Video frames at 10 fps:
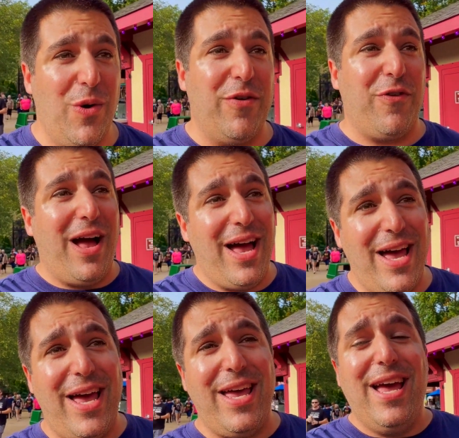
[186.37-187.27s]
If
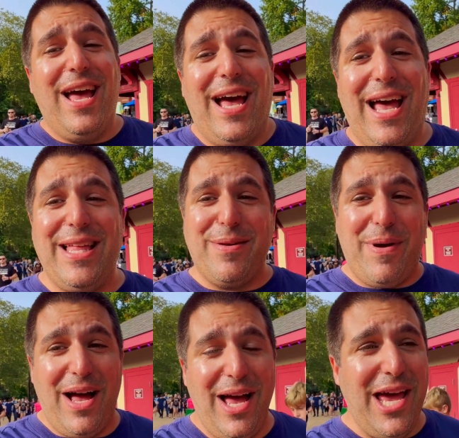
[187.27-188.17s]
I had them
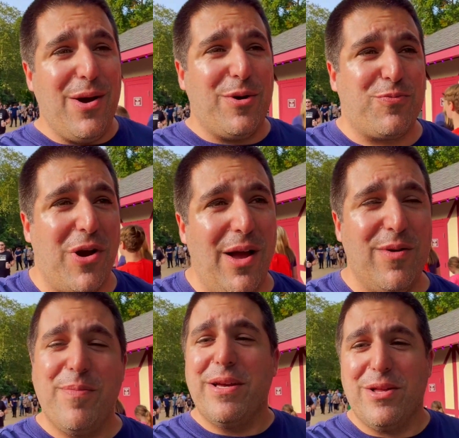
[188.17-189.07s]
high, I would
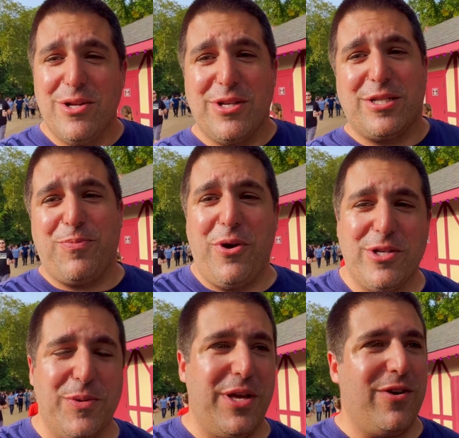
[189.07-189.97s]
probably be a little
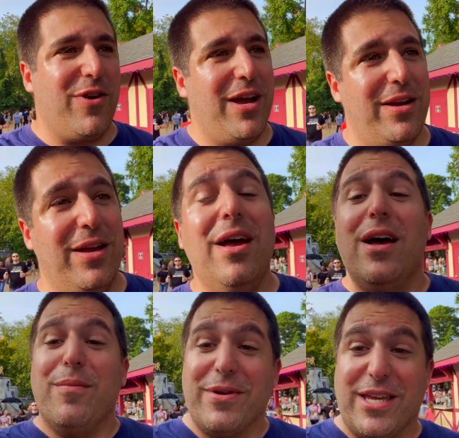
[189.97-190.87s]
disappointed with that ride.
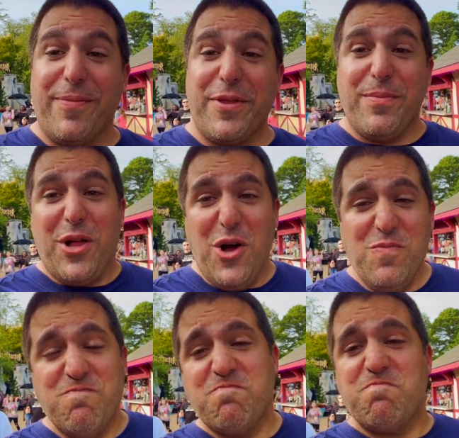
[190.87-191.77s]
But keeping them low,
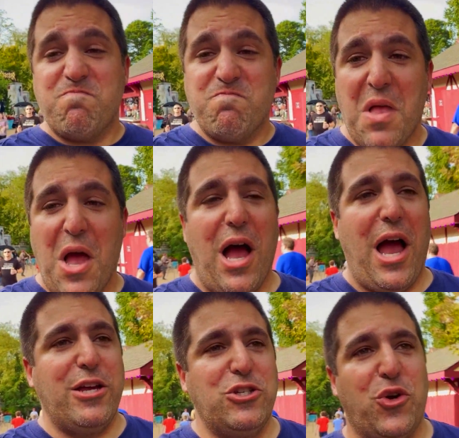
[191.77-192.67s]

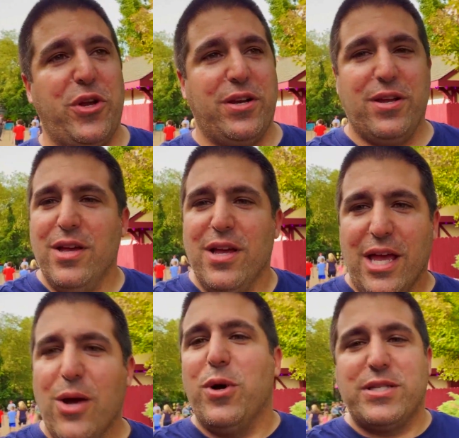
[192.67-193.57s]
I enjoyed it.
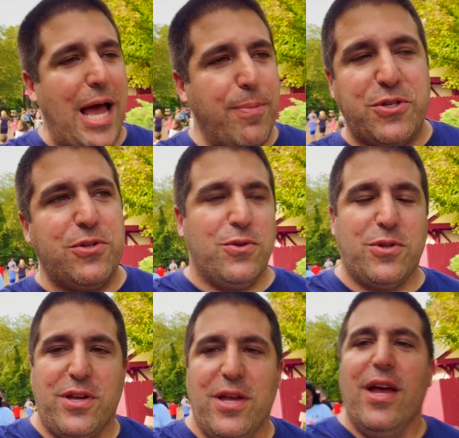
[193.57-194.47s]
It was
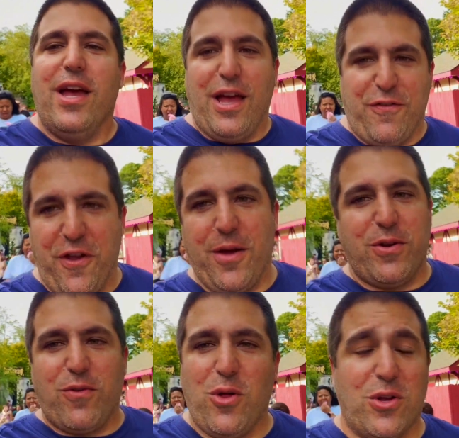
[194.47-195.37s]
absolutely a family
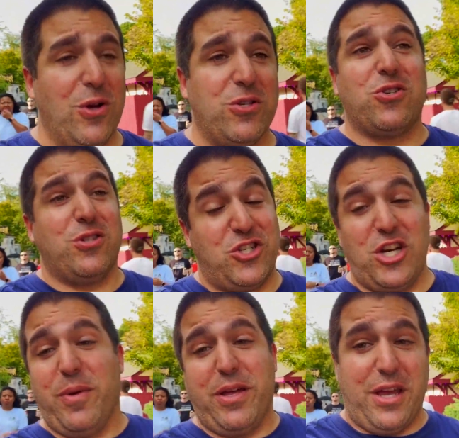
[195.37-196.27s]
roller coaster.
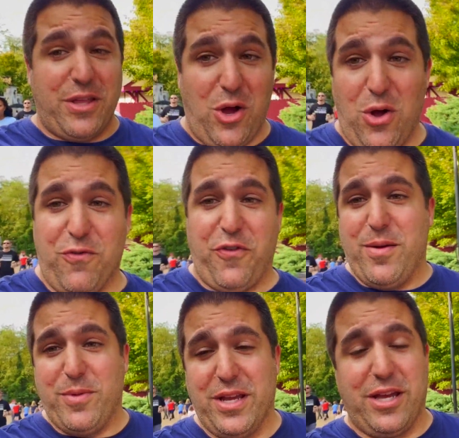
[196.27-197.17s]
Legitimately, I think the whole
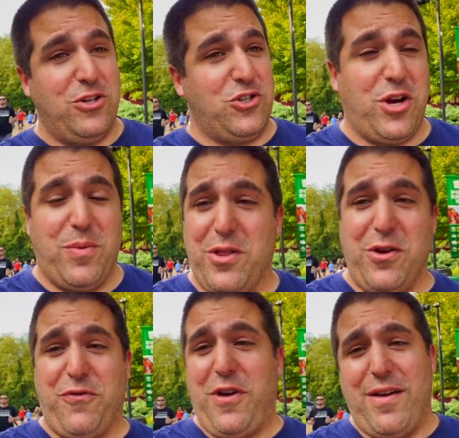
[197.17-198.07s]
family can enjoy it, whether
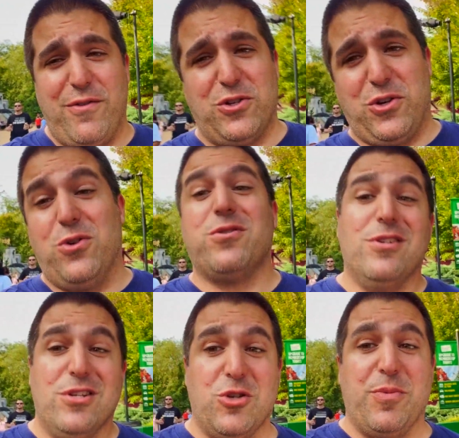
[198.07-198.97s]
you're 5 years old,
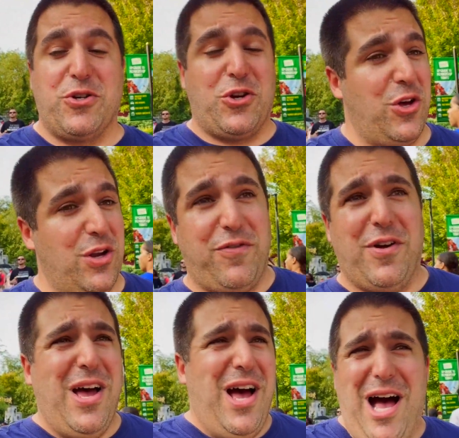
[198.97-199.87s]
assuming you're tall enough,
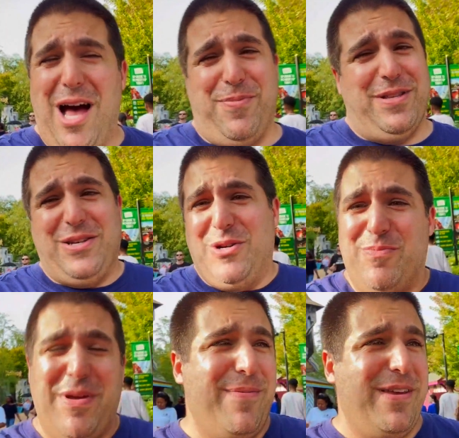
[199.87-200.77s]
up until
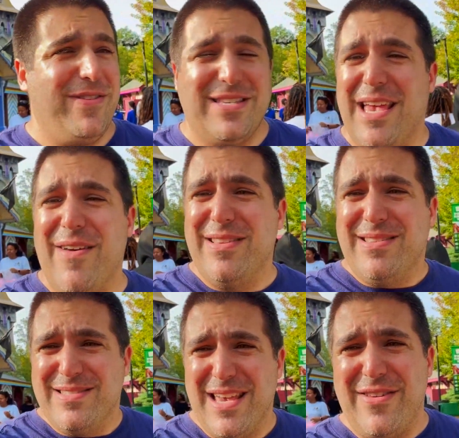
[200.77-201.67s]
maybe even
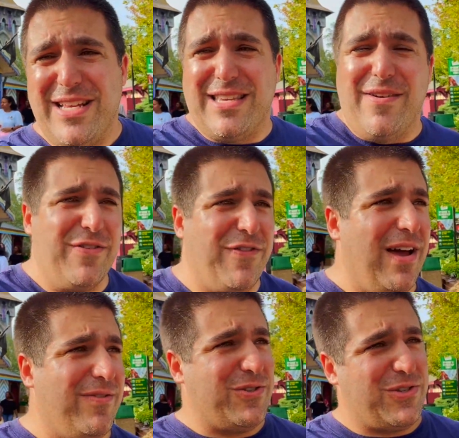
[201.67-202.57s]
70,
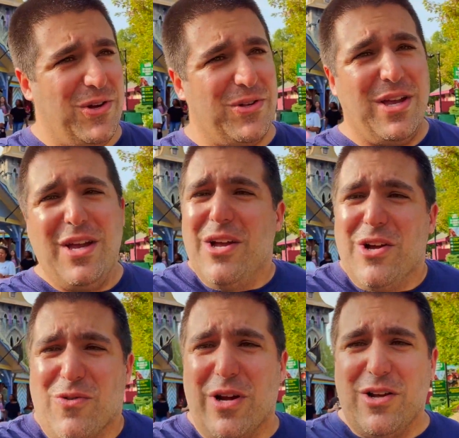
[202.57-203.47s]
75 years old.
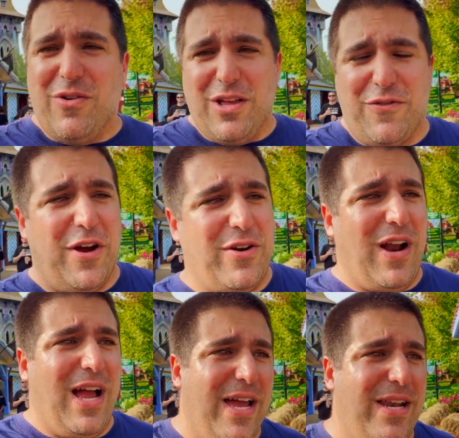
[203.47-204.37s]
Really, really fun
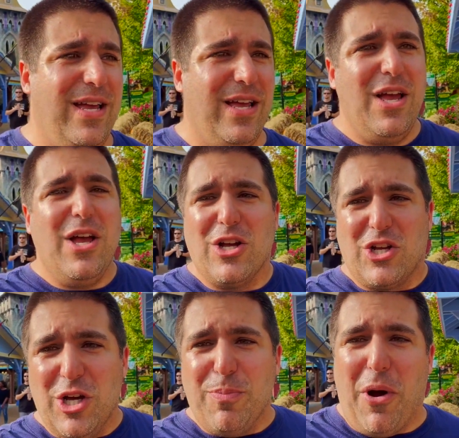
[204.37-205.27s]
ride.
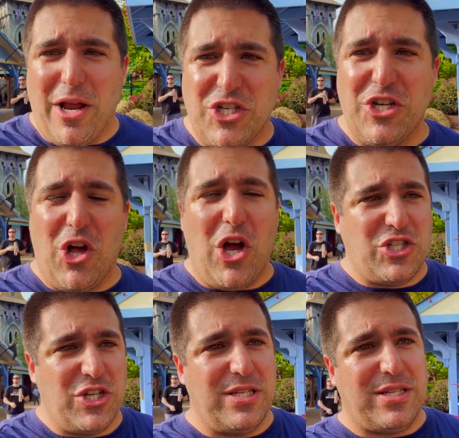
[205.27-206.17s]
Good punchy
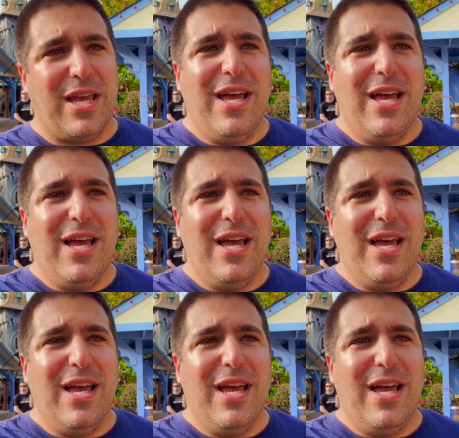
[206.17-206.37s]
launches.